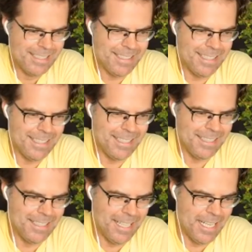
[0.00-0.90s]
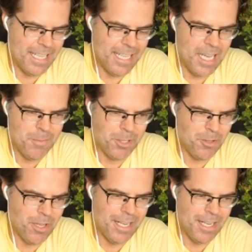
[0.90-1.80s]
uh, I came
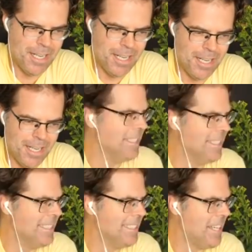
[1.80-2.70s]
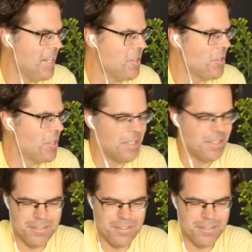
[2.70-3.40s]
across the ancient